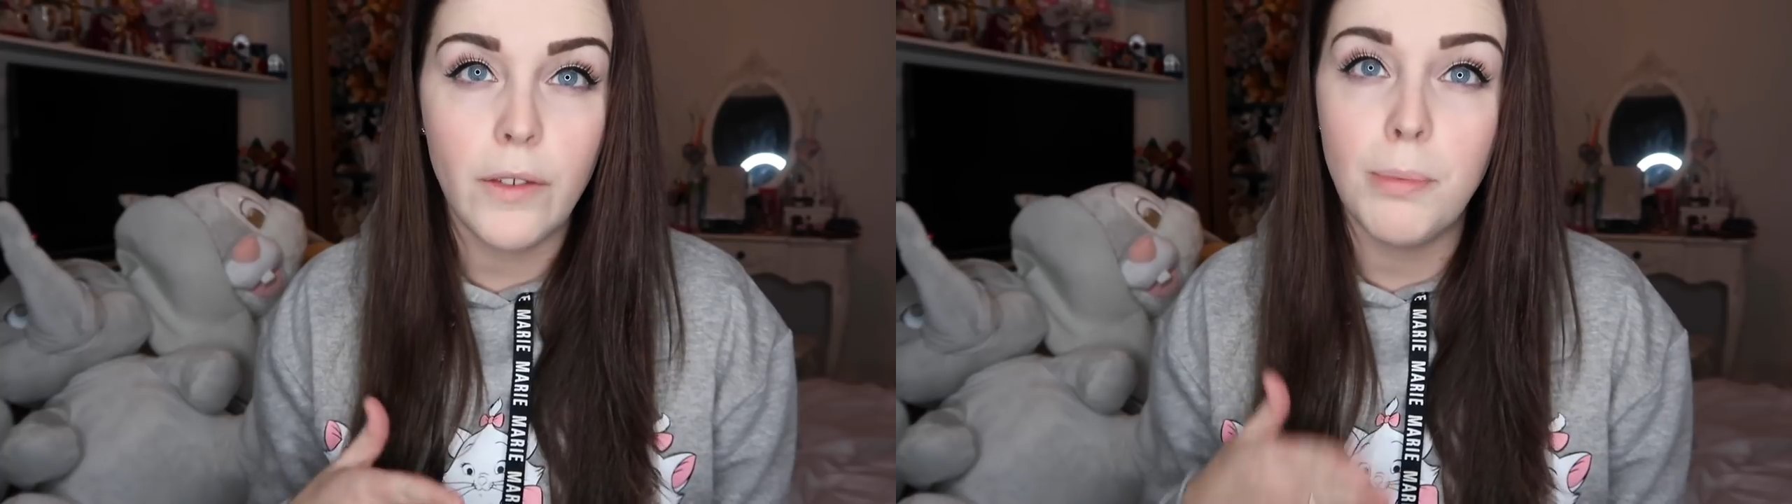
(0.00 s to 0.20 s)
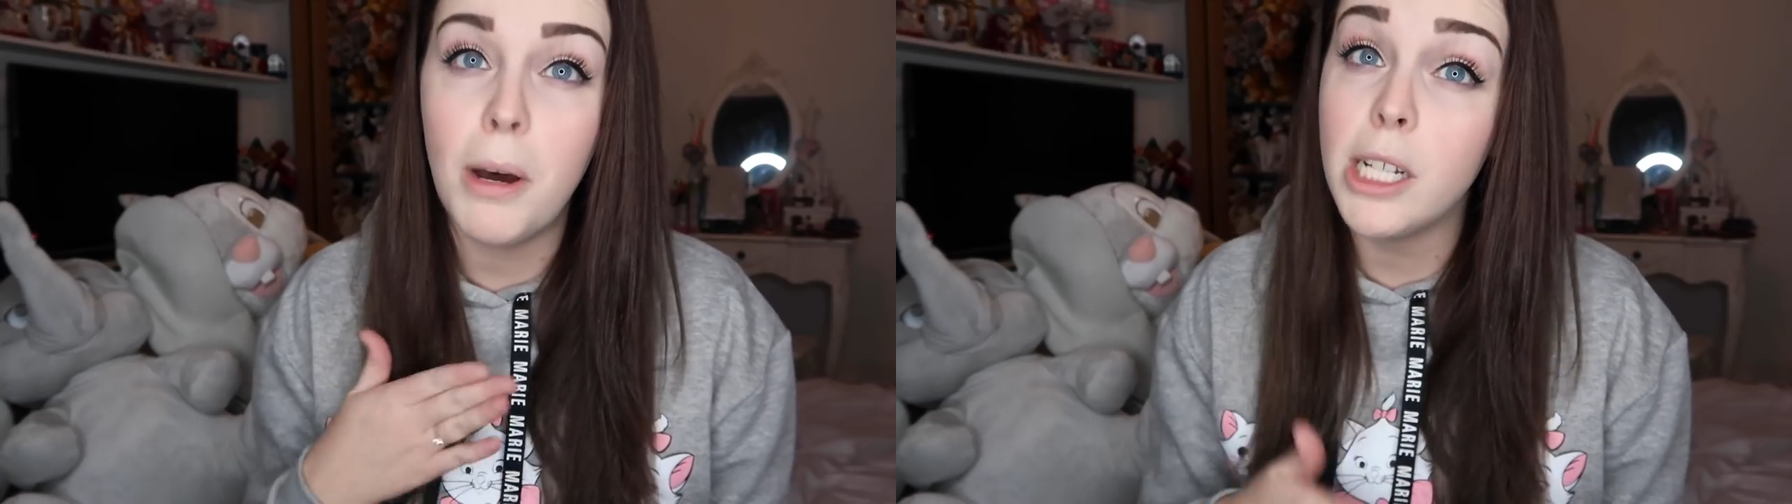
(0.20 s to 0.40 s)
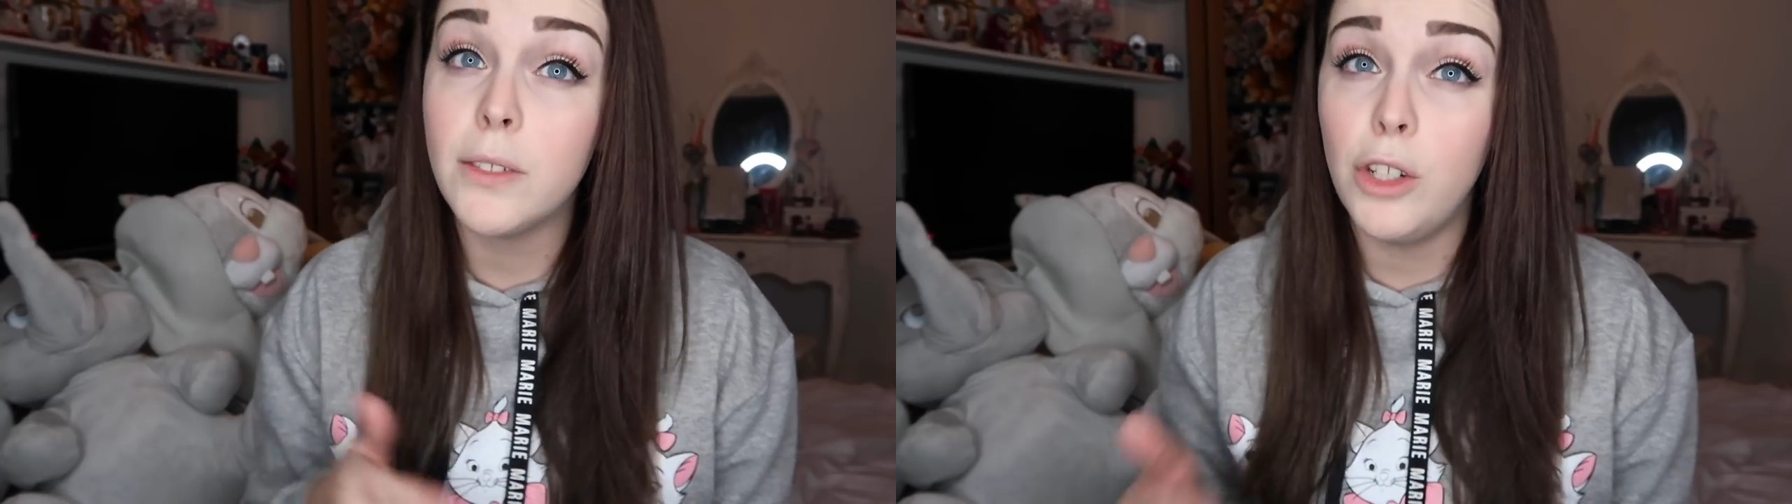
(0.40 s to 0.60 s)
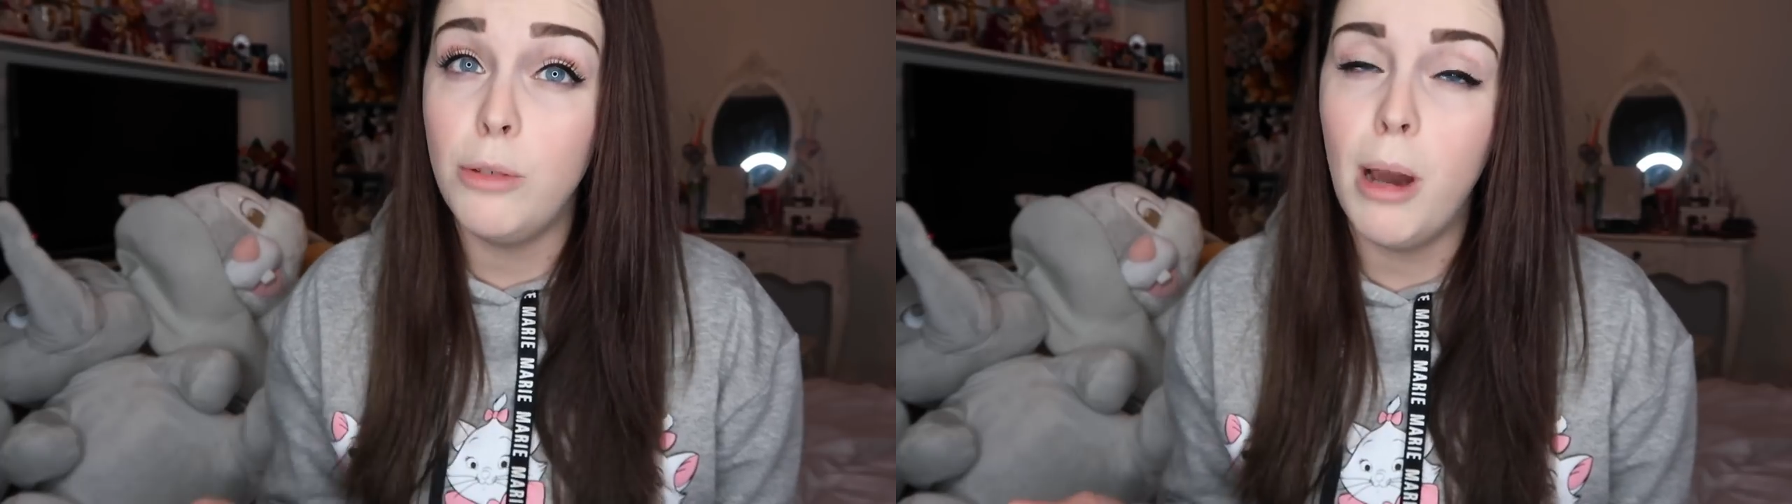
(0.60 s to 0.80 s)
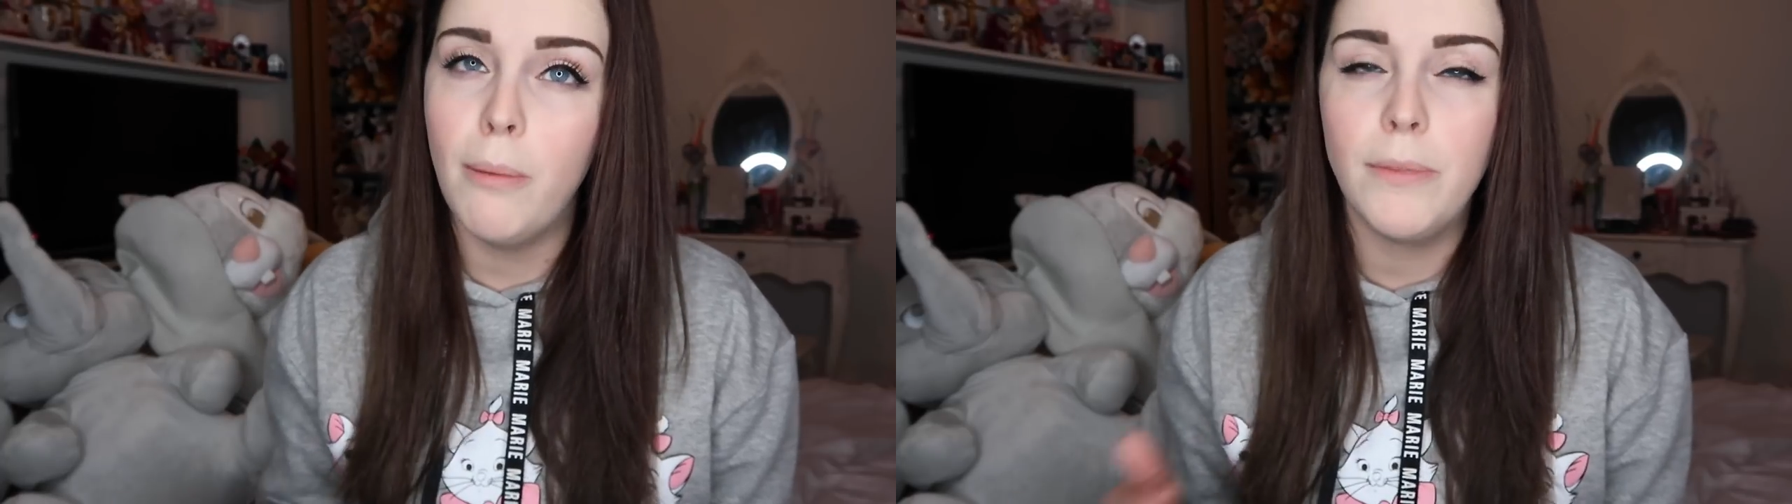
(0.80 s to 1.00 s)
over the past
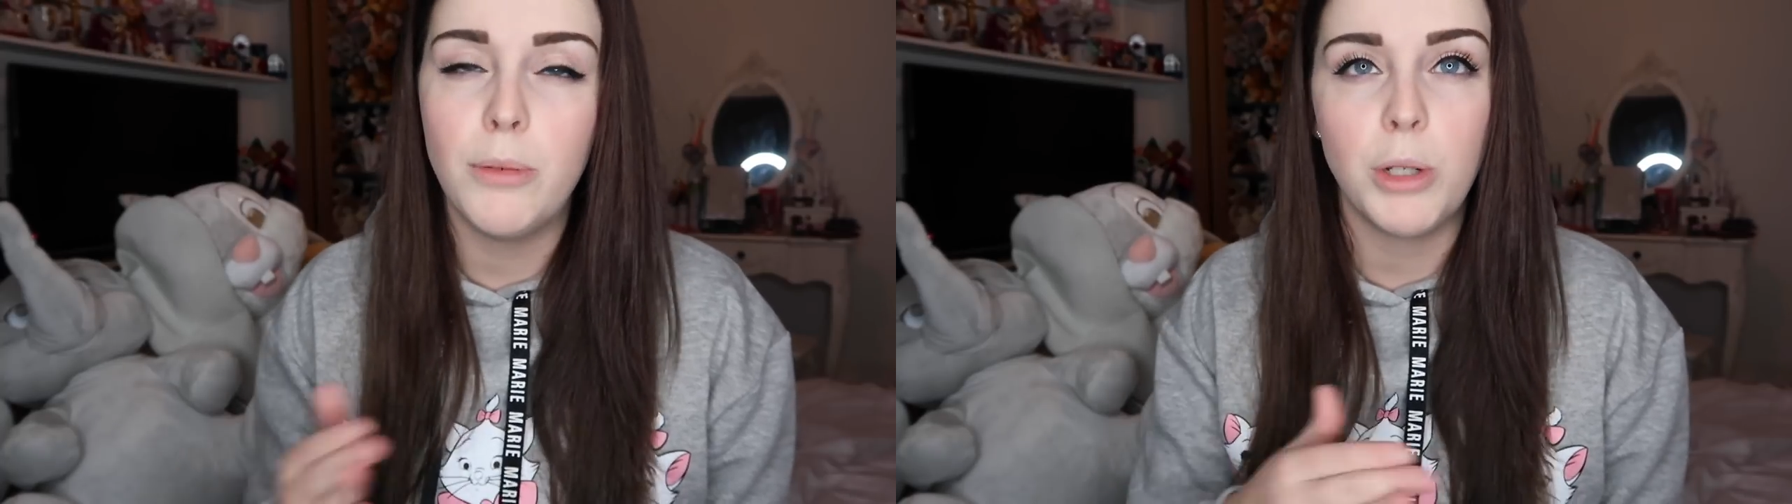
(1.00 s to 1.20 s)
few months,